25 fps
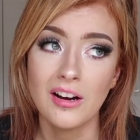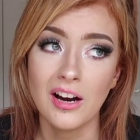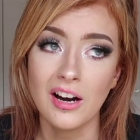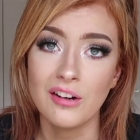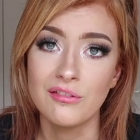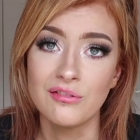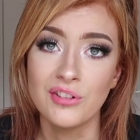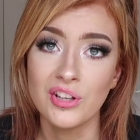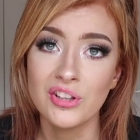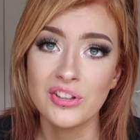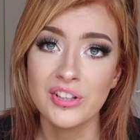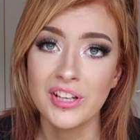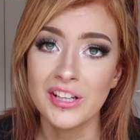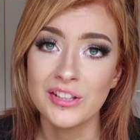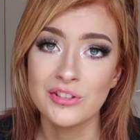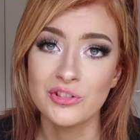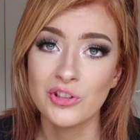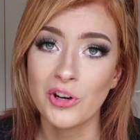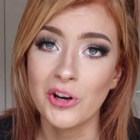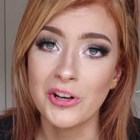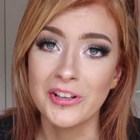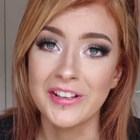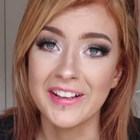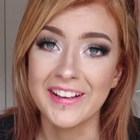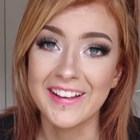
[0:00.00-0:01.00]
I really
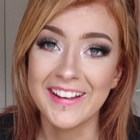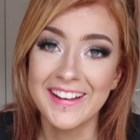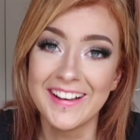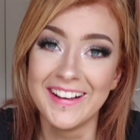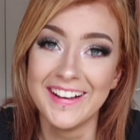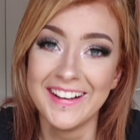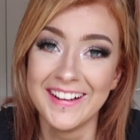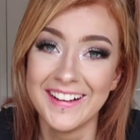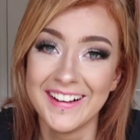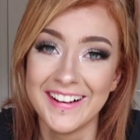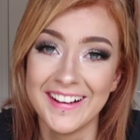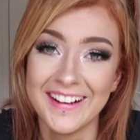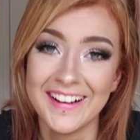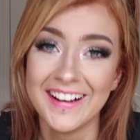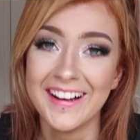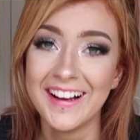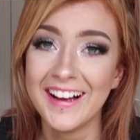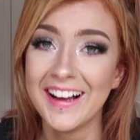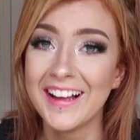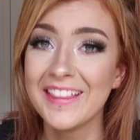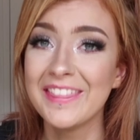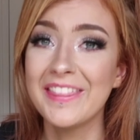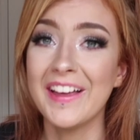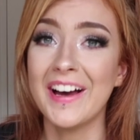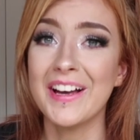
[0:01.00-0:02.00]
enjoyed it.
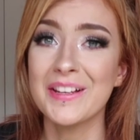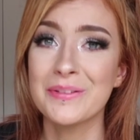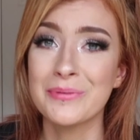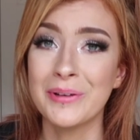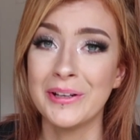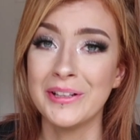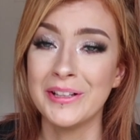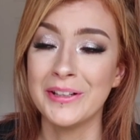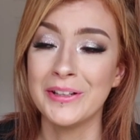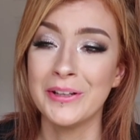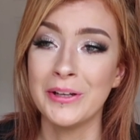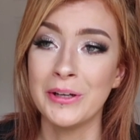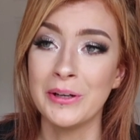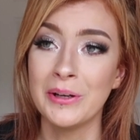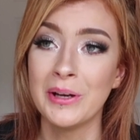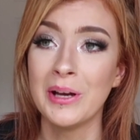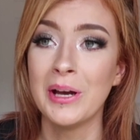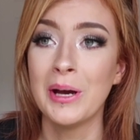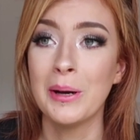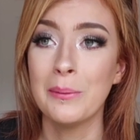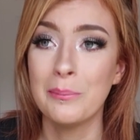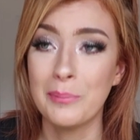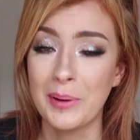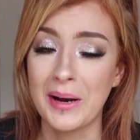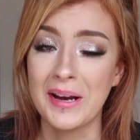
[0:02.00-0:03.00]
That's when I knew
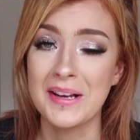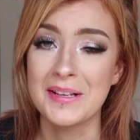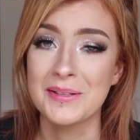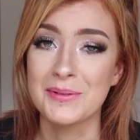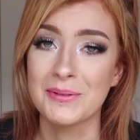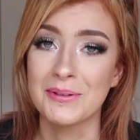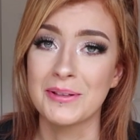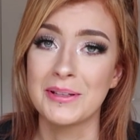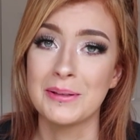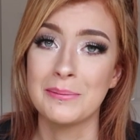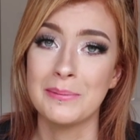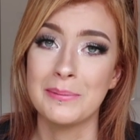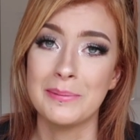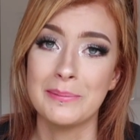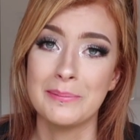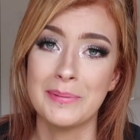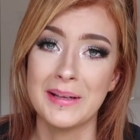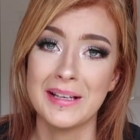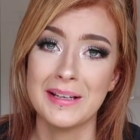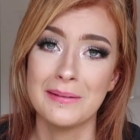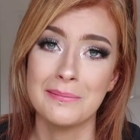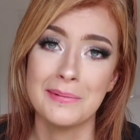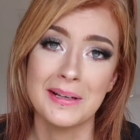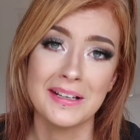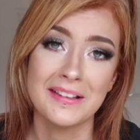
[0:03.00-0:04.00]
bikes were gonna
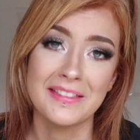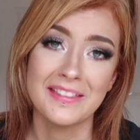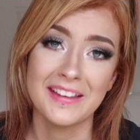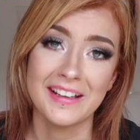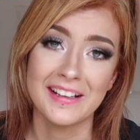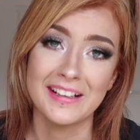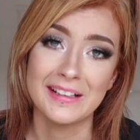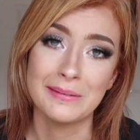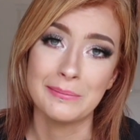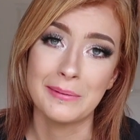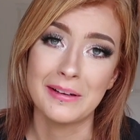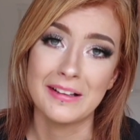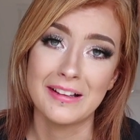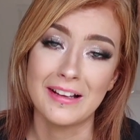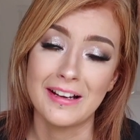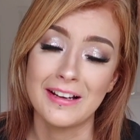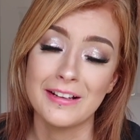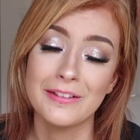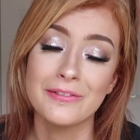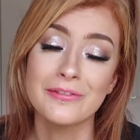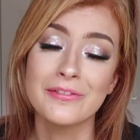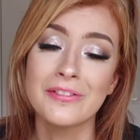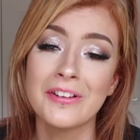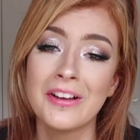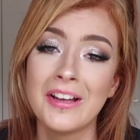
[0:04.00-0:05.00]
be a big thing in my
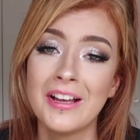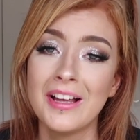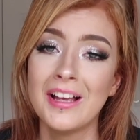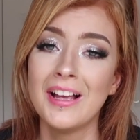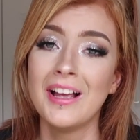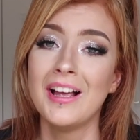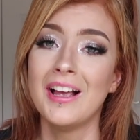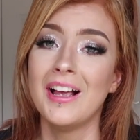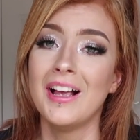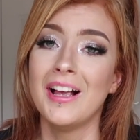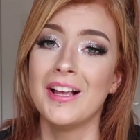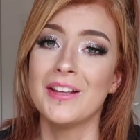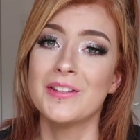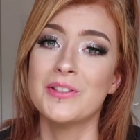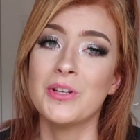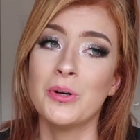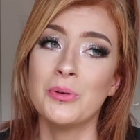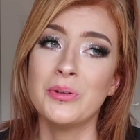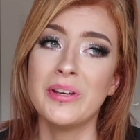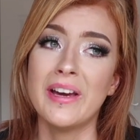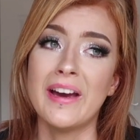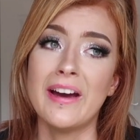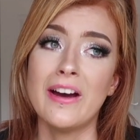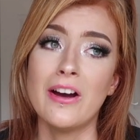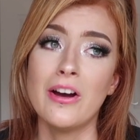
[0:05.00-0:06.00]
life. So
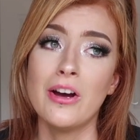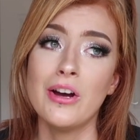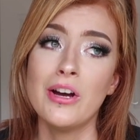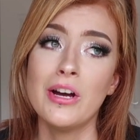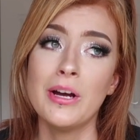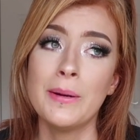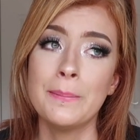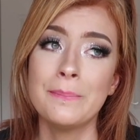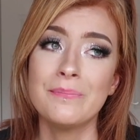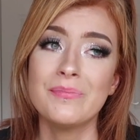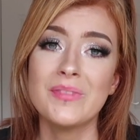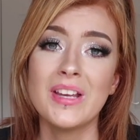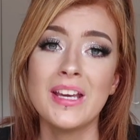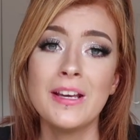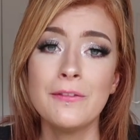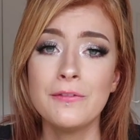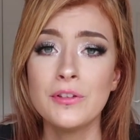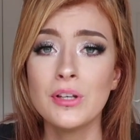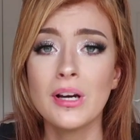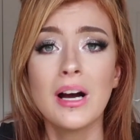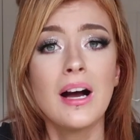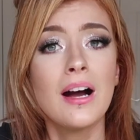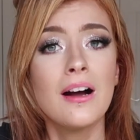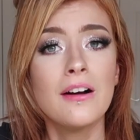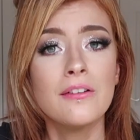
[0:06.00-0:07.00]
yeah, if
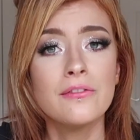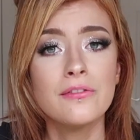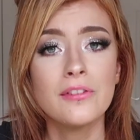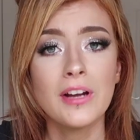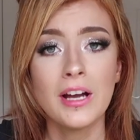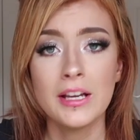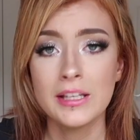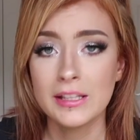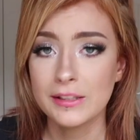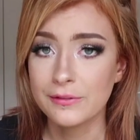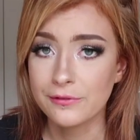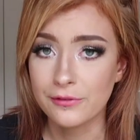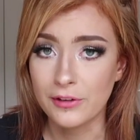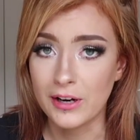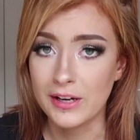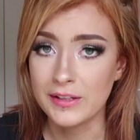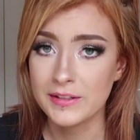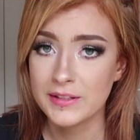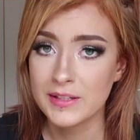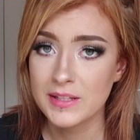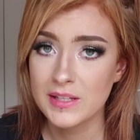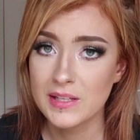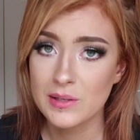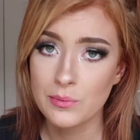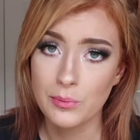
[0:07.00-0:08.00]
you have any
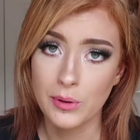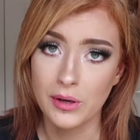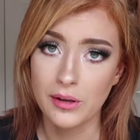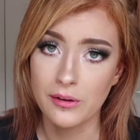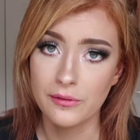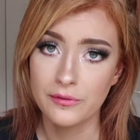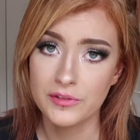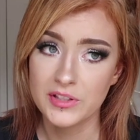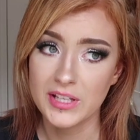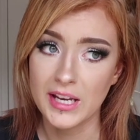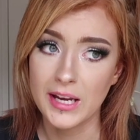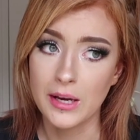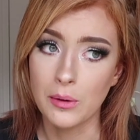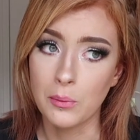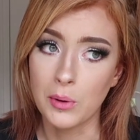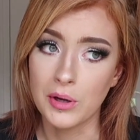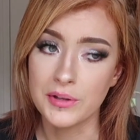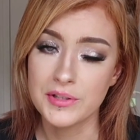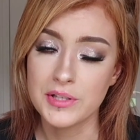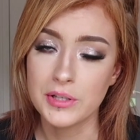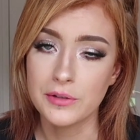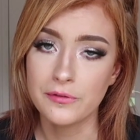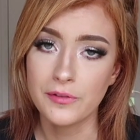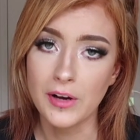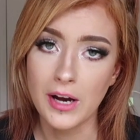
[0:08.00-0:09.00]
friends with, say, a
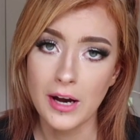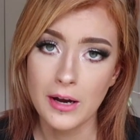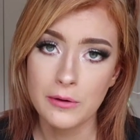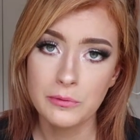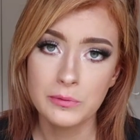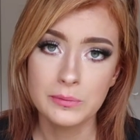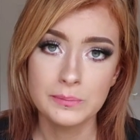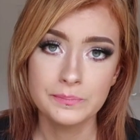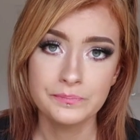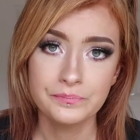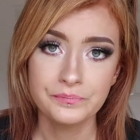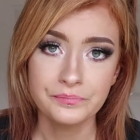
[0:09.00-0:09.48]
125,